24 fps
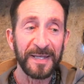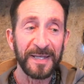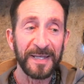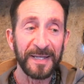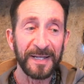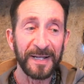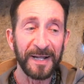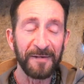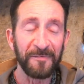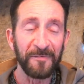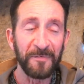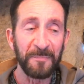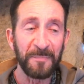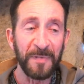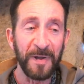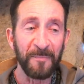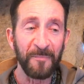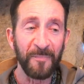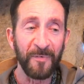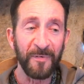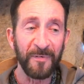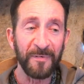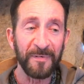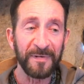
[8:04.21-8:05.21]
And I
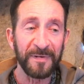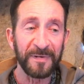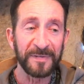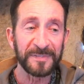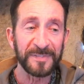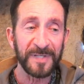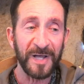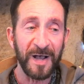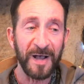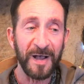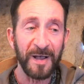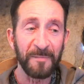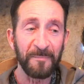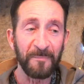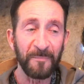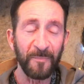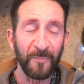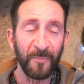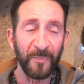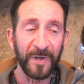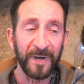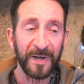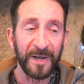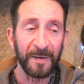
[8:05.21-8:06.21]
remember a time
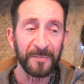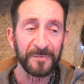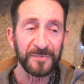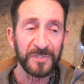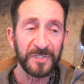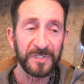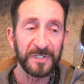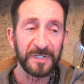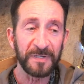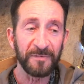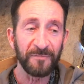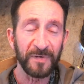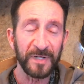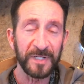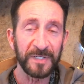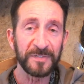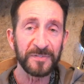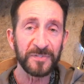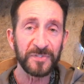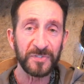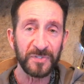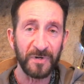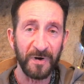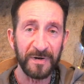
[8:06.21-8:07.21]
when I was getting ready
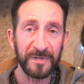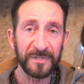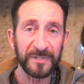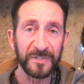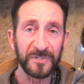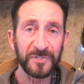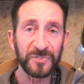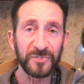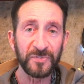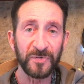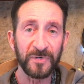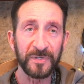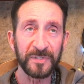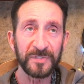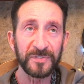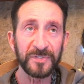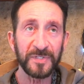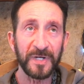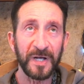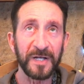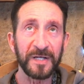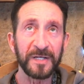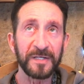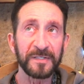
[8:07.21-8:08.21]
to start this
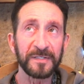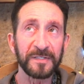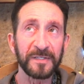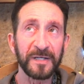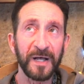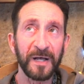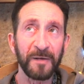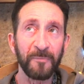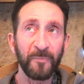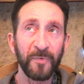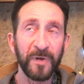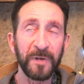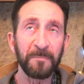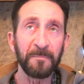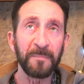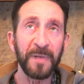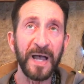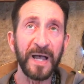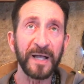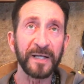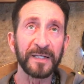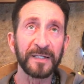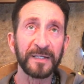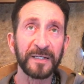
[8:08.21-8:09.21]
church, I, I went
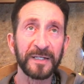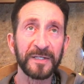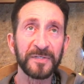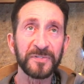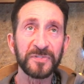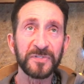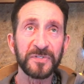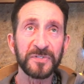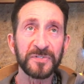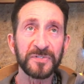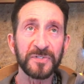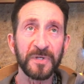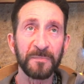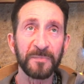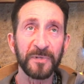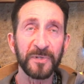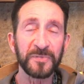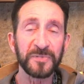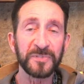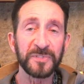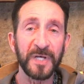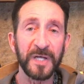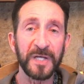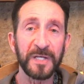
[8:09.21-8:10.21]
back and listened to some of
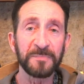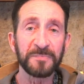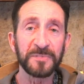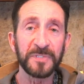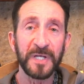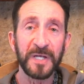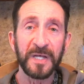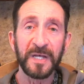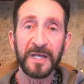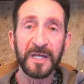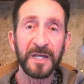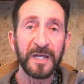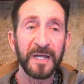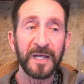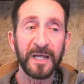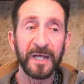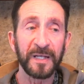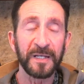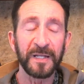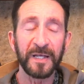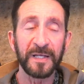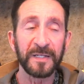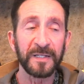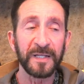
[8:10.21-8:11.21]
those tapes,
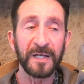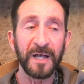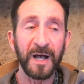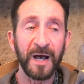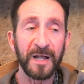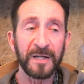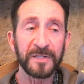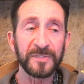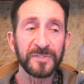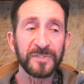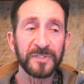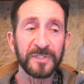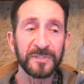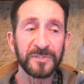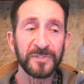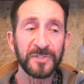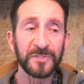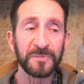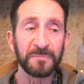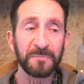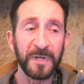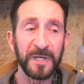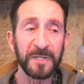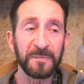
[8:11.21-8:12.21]
and, and they honestly
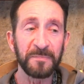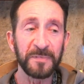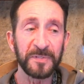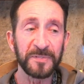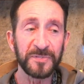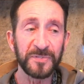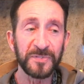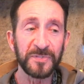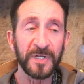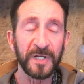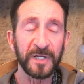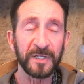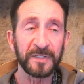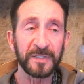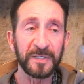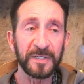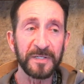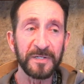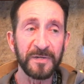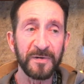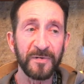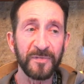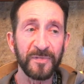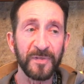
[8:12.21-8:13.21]
just made me sick to
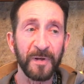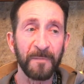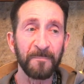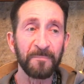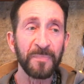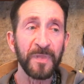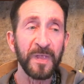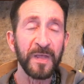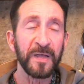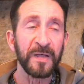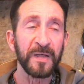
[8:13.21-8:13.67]
hear them.